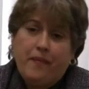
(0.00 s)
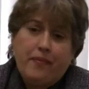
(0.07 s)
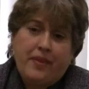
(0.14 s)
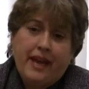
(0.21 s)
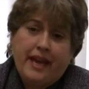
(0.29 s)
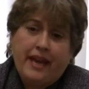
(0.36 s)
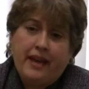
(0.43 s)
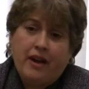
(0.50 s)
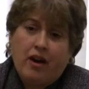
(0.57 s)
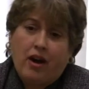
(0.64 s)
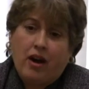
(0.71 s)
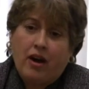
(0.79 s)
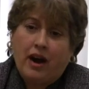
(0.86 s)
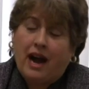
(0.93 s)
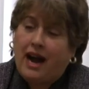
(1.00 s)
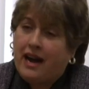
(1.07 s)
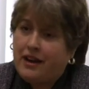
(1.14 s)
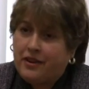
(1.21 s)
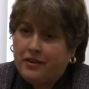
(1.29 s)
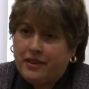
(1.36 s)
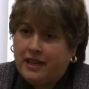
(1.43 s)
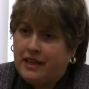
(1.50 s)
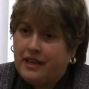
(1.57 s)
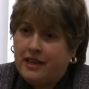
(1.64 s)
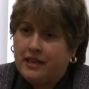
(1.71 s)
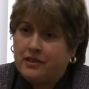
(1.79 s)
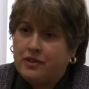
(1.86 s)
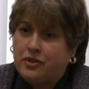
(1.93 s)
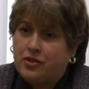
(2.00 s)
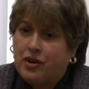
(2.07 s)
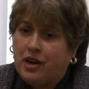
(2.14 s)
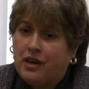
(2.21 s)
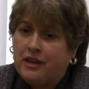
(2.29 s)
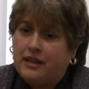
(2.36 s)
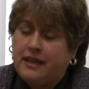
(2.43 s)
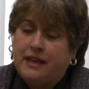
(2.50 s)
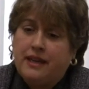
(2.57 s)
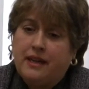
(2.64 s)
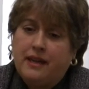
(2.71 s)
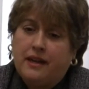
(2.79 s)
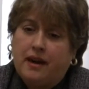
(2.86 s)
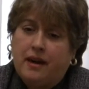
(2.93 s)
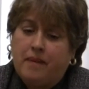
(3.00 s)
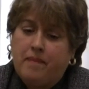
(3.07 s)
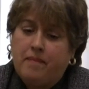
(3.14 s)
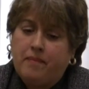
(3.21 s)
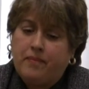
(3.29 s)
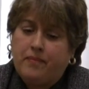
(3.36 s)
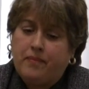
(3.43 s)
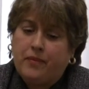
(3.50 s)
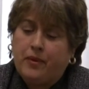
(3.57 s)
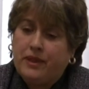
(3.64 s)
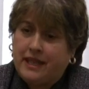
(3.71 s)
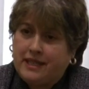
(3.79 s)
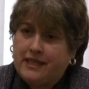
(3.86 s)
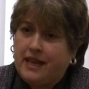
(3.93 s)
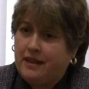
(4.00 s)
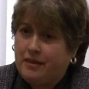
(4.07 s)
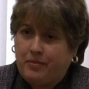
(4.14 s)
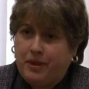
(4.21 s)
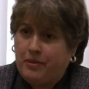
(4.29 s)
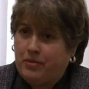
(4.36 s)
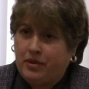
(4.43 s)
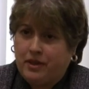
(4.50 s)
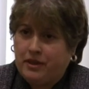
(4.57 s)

They are higher than any other drug. When they take, the people